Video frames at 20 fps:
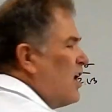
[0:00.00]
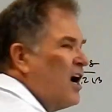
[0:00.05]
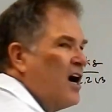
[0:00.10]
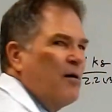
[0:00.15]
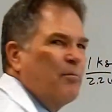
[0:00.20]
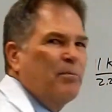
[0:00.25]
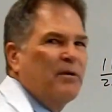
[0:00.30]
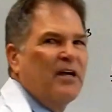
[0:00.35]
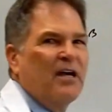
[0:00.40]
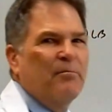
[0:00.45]

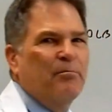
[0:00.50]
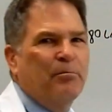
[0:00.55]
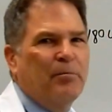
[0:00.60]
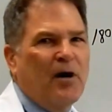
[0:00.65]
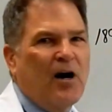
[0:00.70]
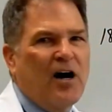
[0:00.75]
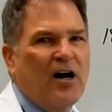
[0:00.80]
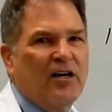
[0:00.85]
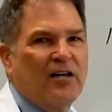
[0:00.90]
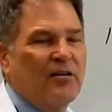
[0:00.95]
top and
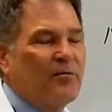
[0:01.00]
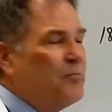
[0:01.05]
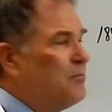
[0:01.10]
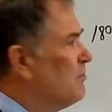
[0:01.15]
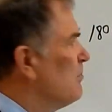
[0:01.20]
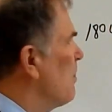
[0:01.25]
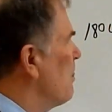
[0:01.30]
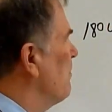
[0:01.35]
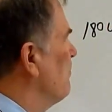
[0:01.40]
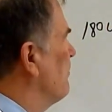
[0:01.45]

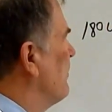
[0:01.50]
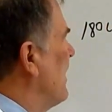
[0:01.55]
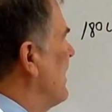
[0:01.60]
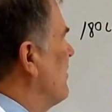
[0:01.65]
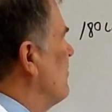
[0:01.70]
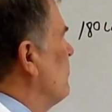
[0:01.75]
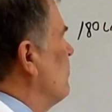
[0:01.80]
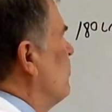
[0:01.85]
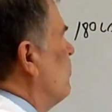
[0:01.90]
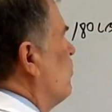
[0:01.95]
bottom
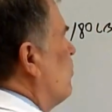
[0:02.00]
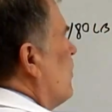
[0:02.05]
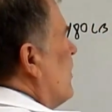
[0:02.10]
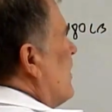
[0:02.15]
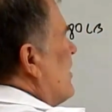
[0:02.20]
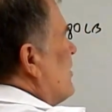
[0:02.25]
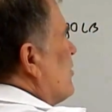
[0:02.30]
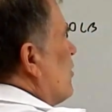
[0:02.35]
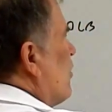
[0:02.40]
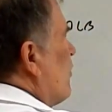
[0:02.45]
by
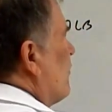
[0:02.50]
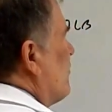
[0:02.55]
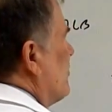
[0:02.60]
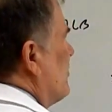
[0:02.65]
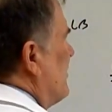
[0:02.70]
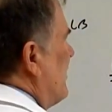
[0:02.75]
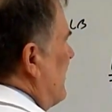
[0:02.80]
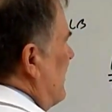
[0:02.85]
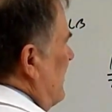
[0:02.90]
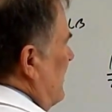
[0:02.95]
1
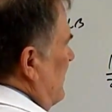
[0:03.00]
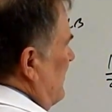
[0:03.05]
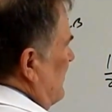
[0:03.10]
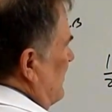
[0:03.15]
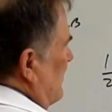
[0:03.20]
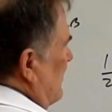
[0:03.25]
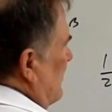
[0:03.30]
over day.